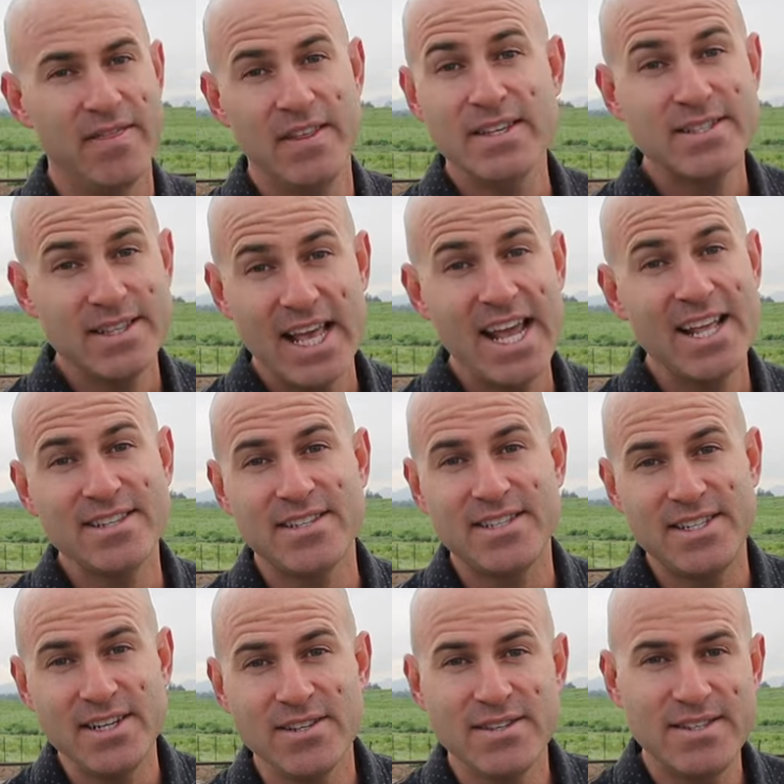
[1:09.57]
This land
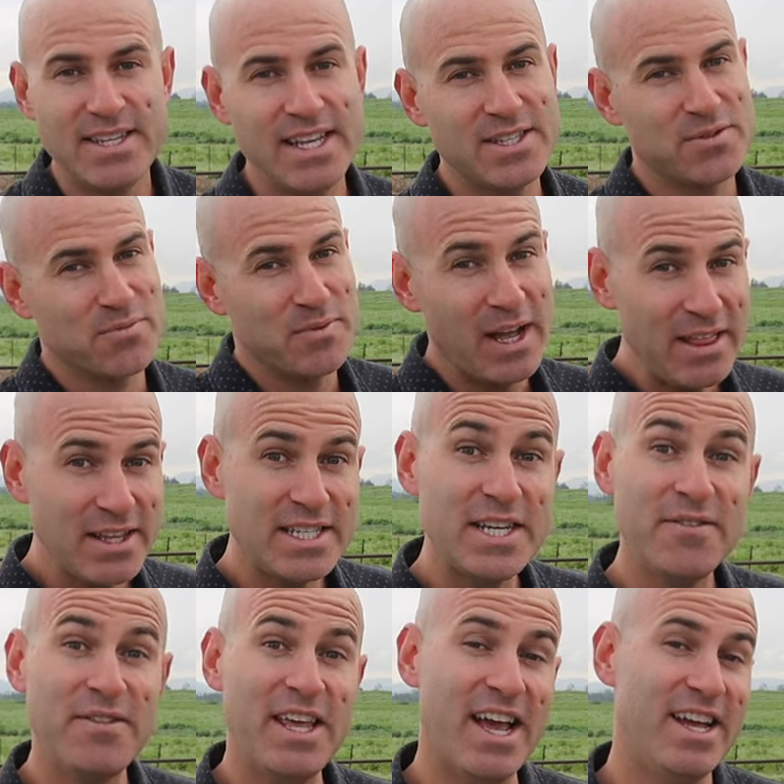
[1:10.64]
still sits
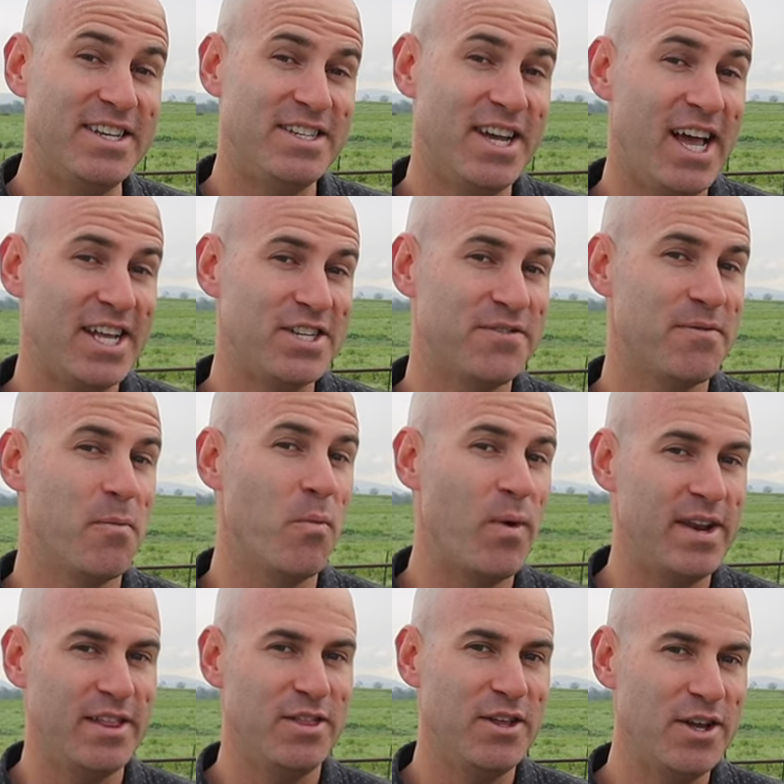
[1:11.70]
relatively untouched from
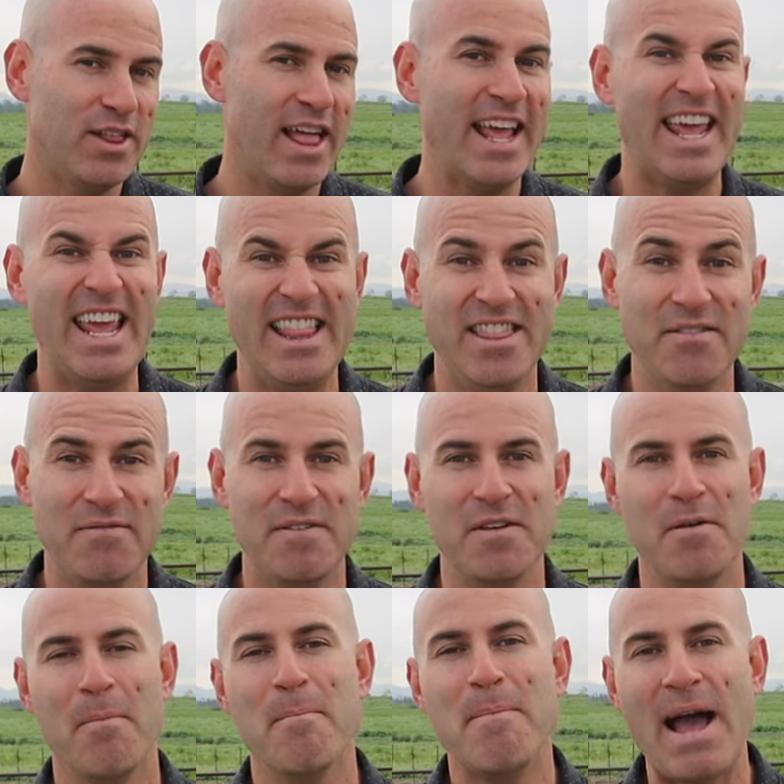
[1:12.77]
what it looked like in the
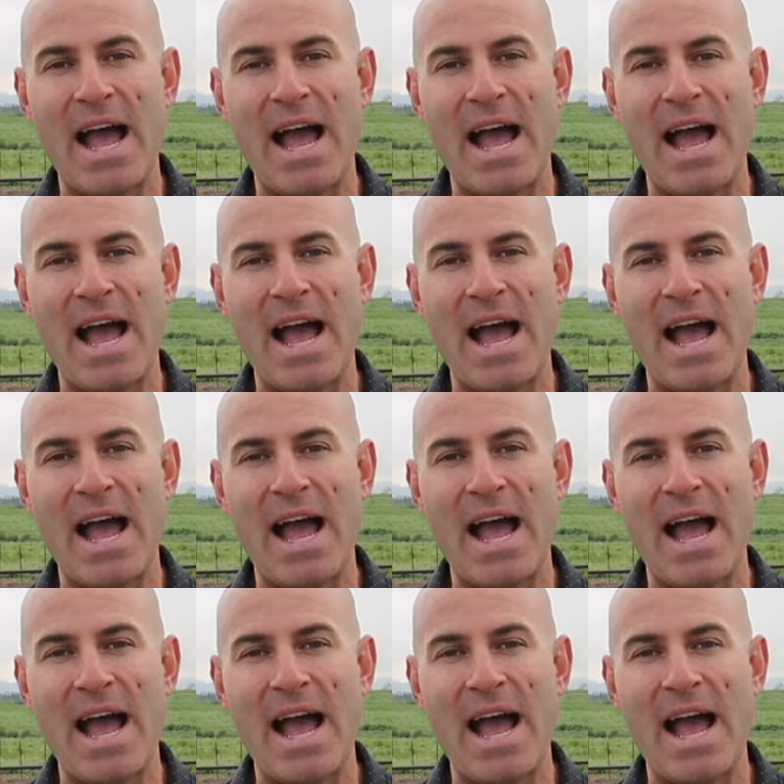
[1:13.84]
film